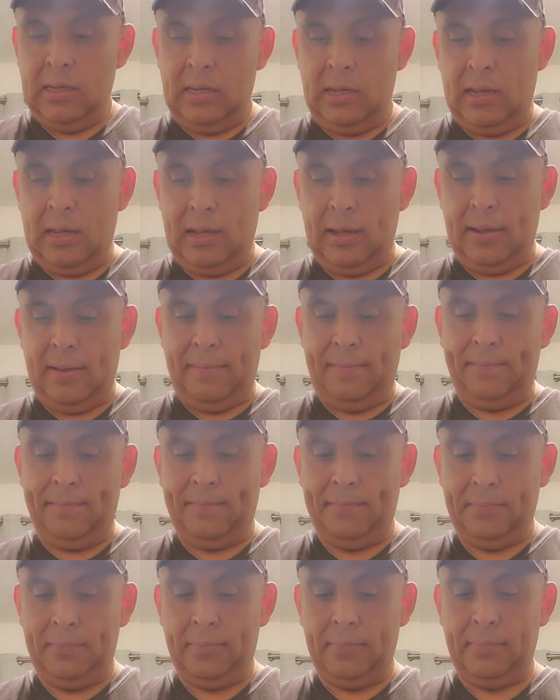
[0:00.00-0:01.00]

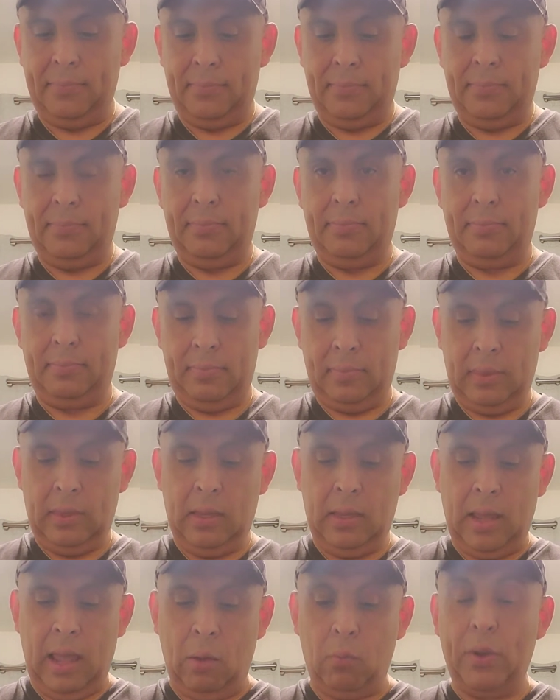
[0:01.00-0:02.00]

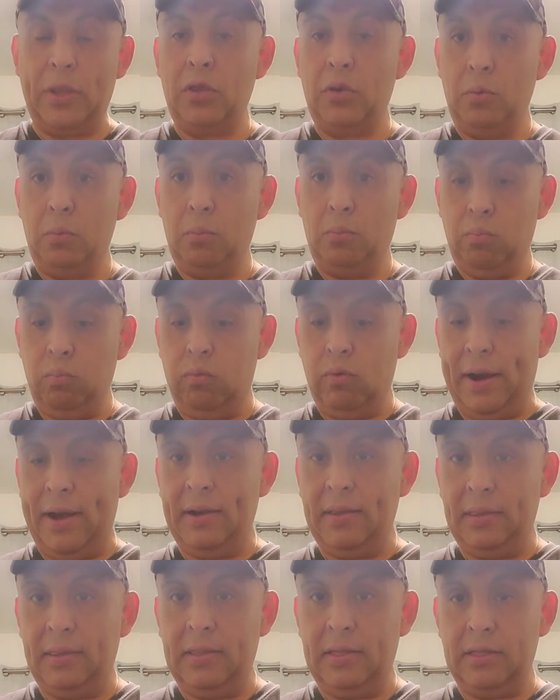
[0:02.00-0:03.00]
And when you
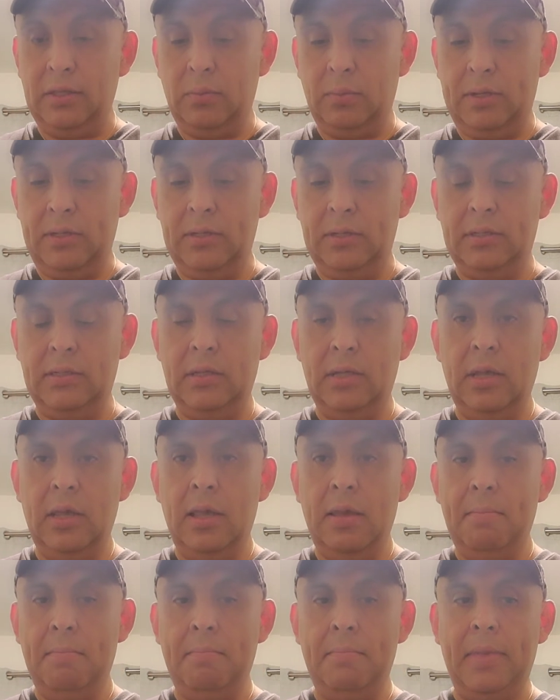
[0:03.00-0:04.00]
wear these ones,
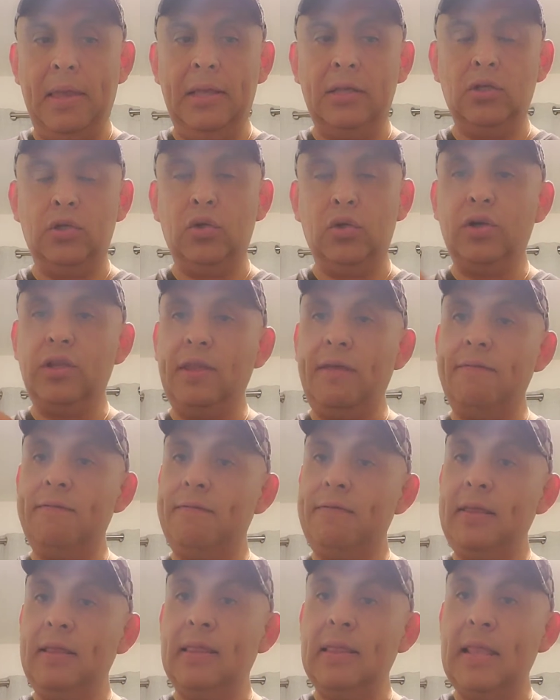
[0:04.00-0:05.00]
make sure they
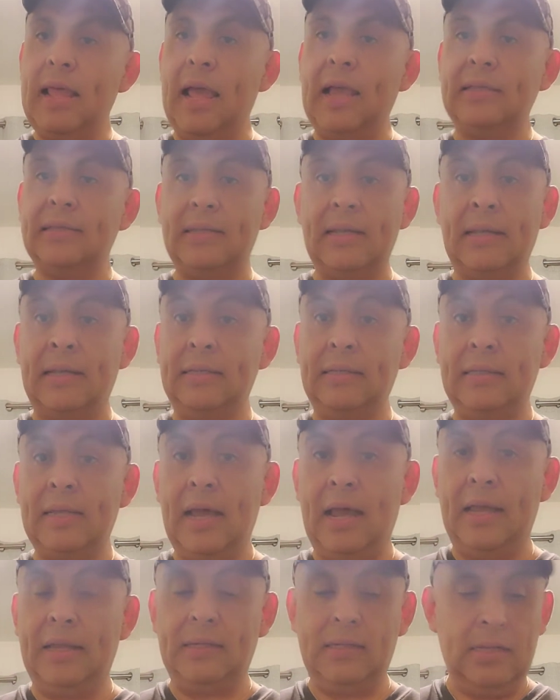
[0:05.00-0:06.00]
fit nice and
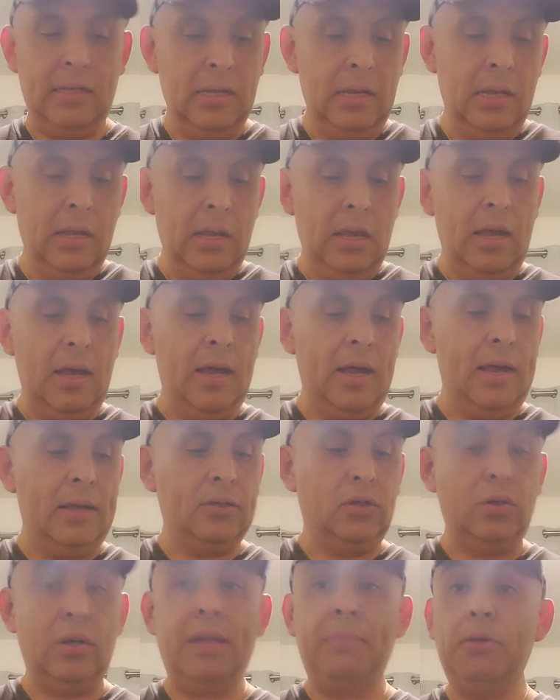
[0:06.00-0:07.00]
tight.
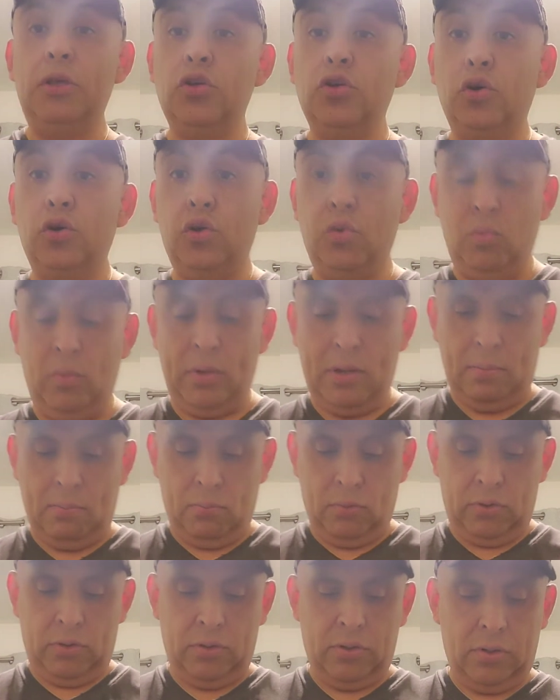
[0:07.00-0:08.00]
So let me show you with a
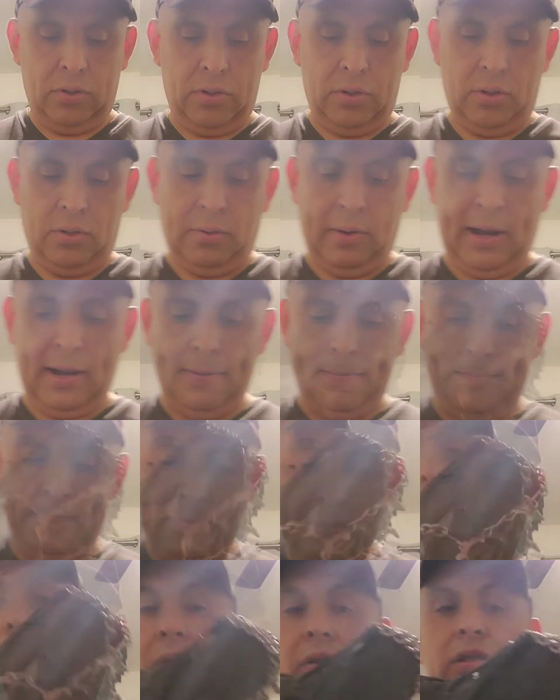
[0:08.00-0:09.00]
boot. All right.
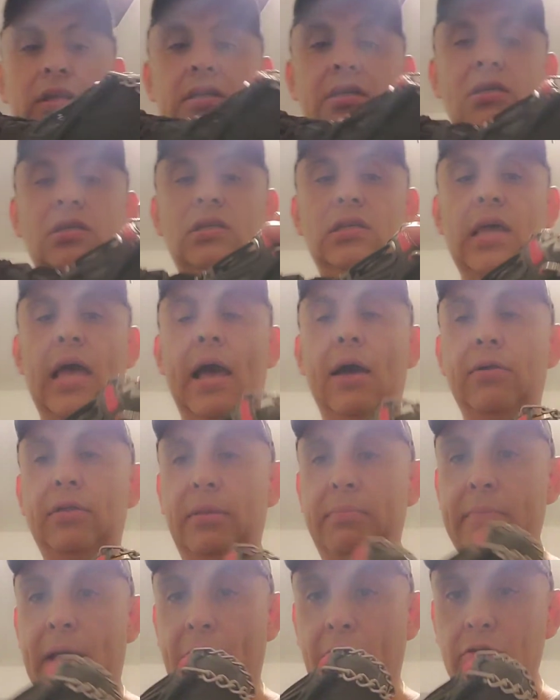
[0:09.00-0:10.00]
So this is how
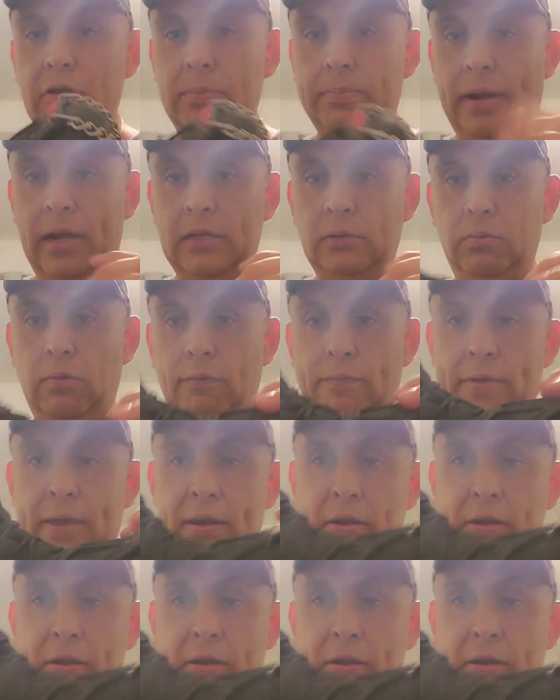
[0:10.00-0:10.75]
the microspikes will fit